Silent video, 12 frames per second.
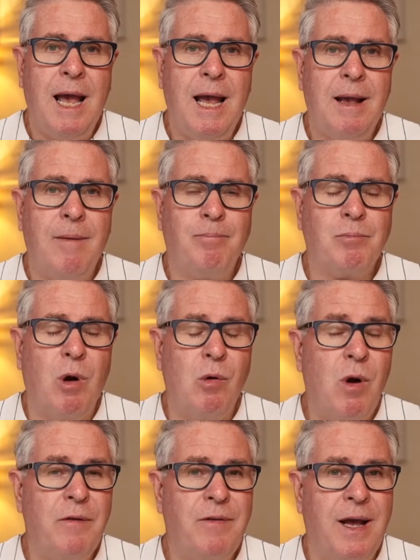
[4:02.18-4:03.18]
my
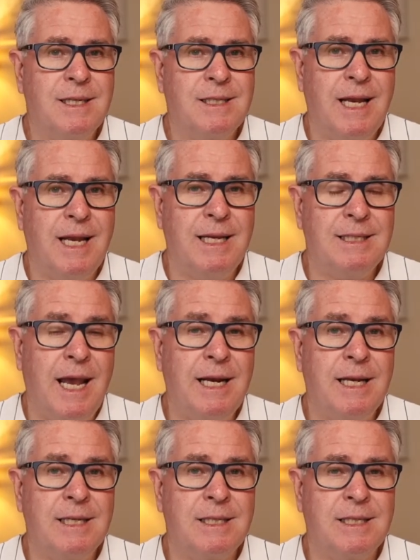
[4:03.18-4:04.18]
wife understands
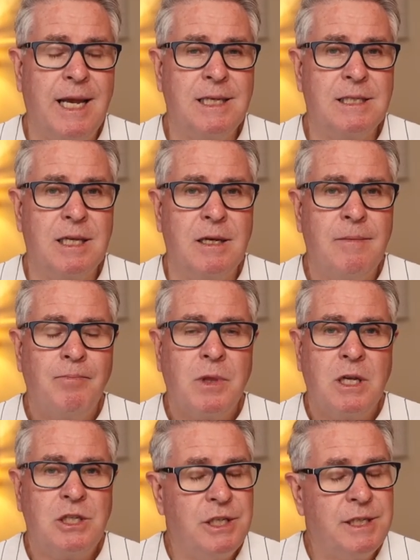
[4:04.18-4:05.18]
that
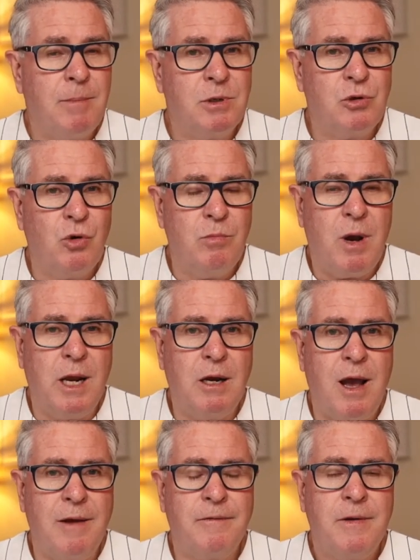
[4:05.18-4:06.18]
she's number two in my
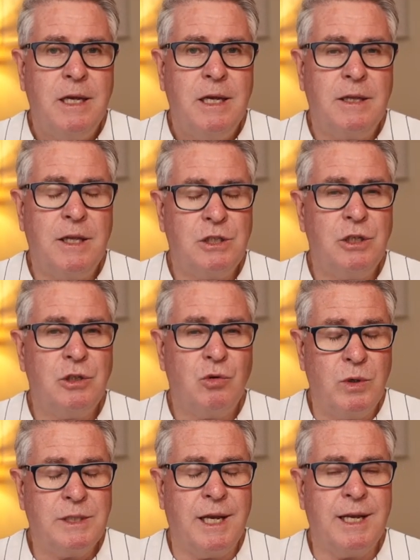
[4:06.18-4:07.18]
life, that she's
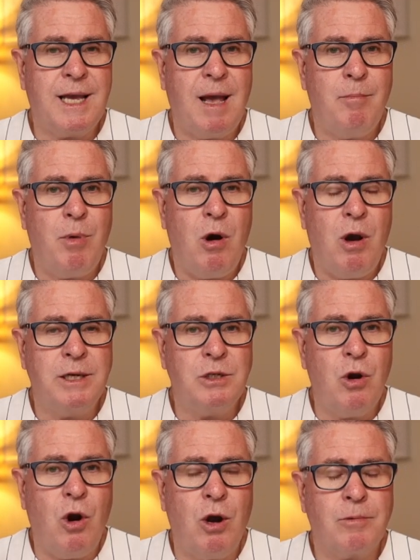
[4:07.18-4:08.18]
always going to come behind
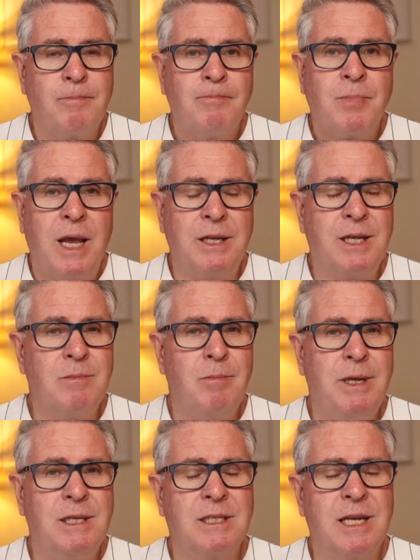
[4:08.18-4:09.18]
God. It
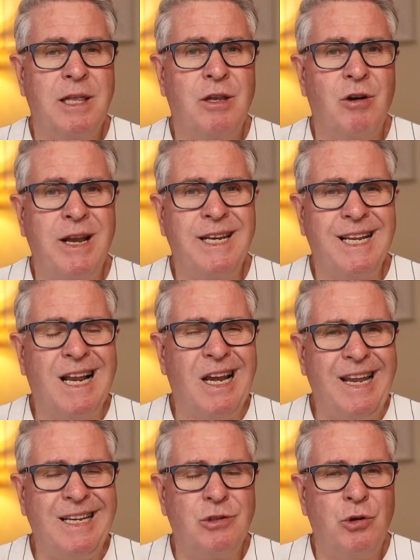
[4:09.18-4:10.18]
doesn't mean to say that I
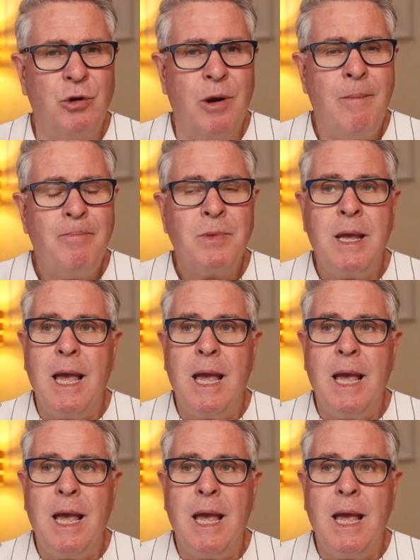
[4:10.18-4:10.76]
neglect her